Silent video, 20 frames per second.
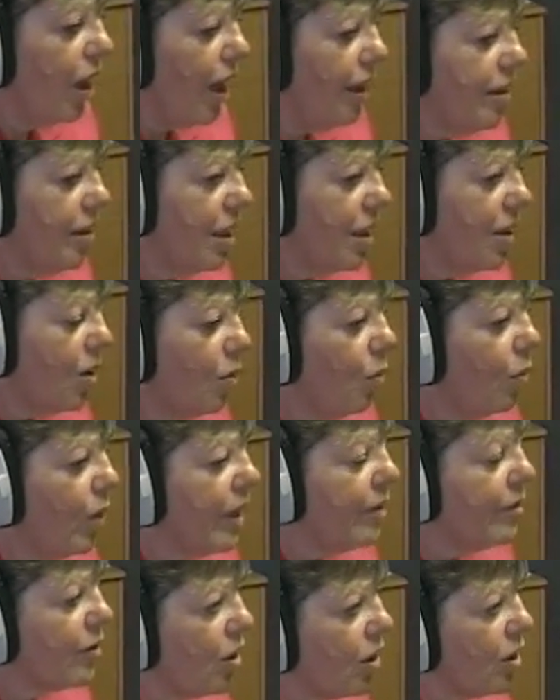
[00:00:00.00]
I think
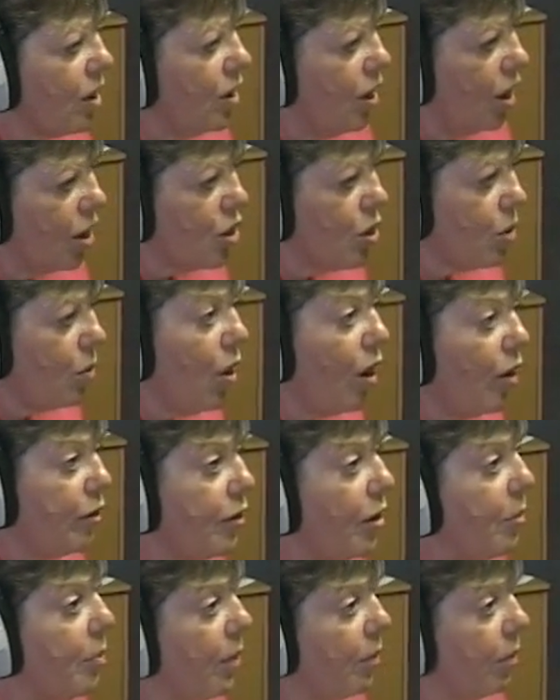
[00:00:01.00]
we've got a lot to
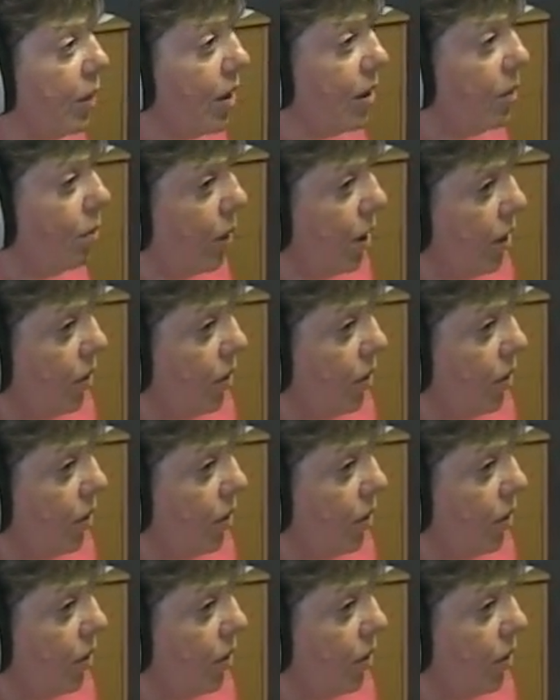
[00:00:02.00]
offer, but we